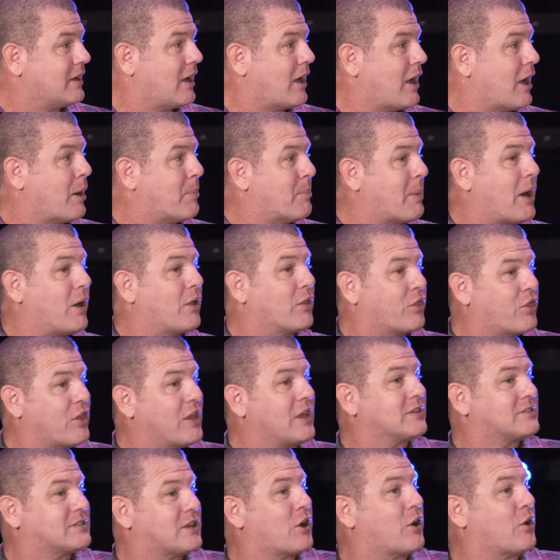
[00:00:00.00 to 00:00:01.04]
about
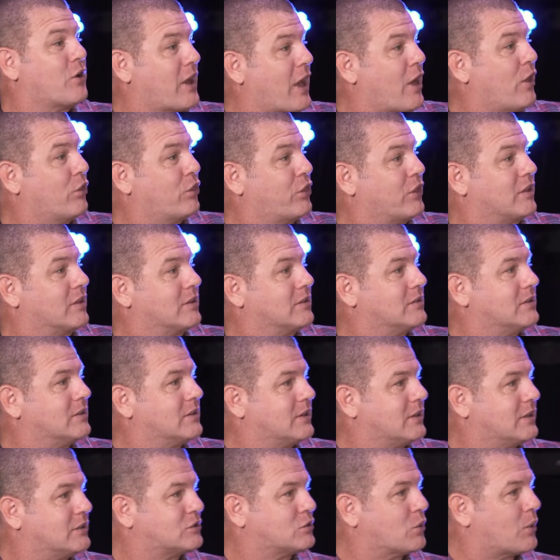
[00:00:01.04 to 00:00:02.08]
things that aren't healthy.
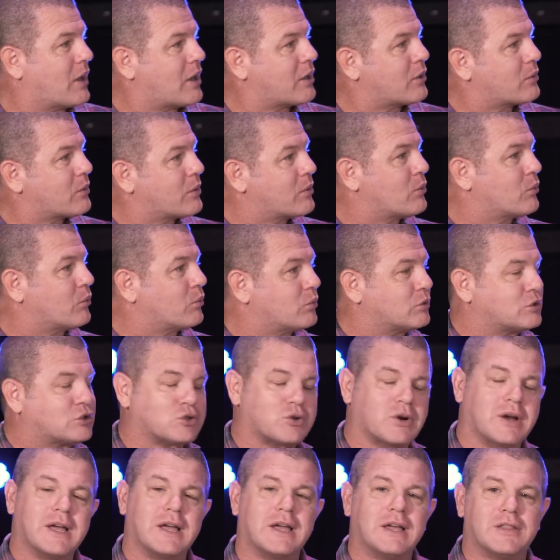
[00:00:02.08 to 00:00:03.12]
And so how do we
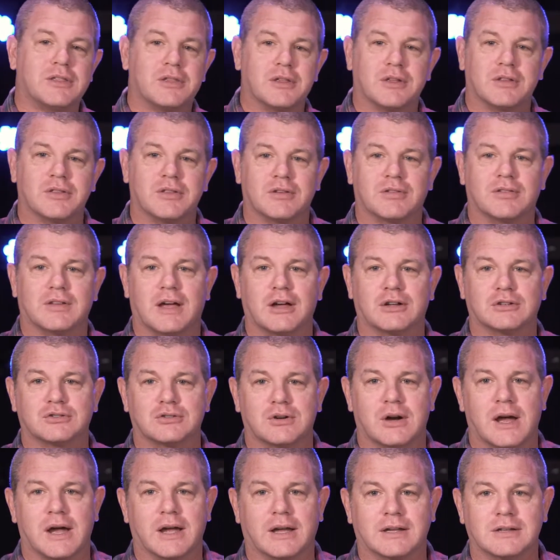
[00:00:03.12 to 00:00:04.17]
train the
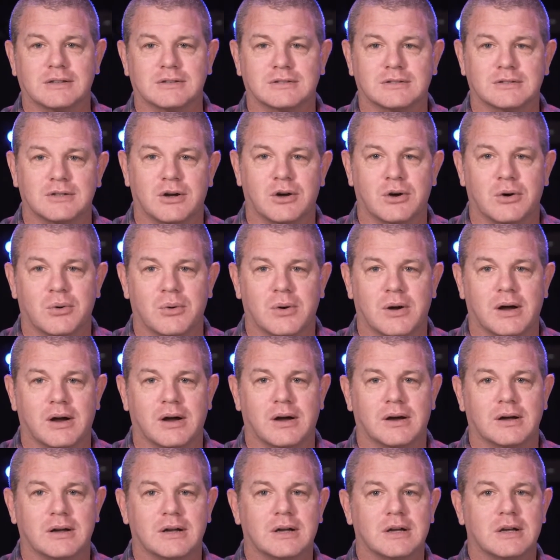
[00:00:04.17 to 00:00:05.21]
soundtrack? And
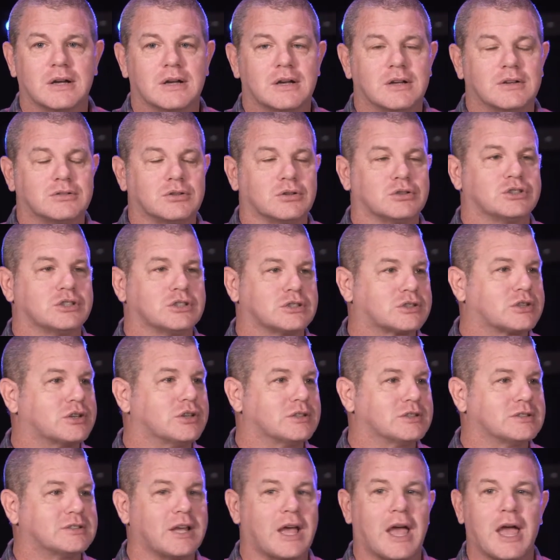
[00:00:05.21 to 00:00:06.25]
so so just good
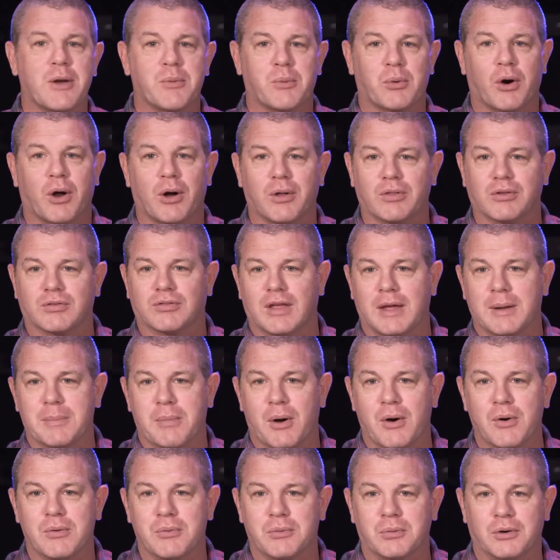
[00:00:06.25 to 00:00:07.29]
to see, hey, we're all in the same
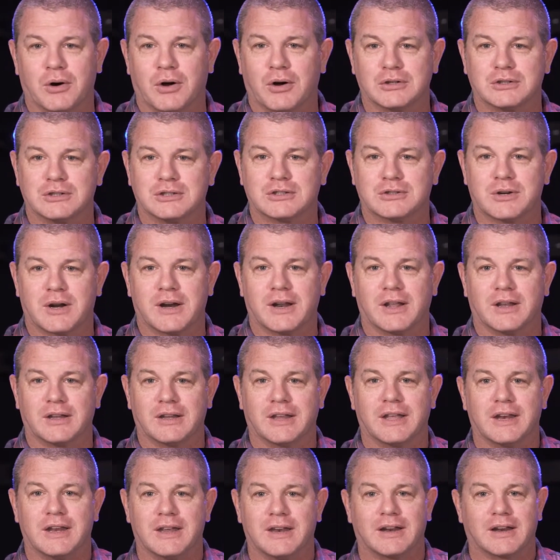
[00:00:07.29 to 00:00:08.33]
boat. We're all just trying to
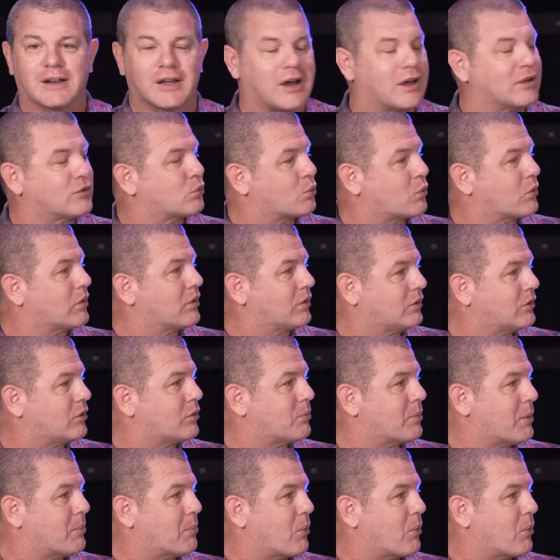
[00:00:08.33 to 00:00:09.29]
lean in God's word a little bit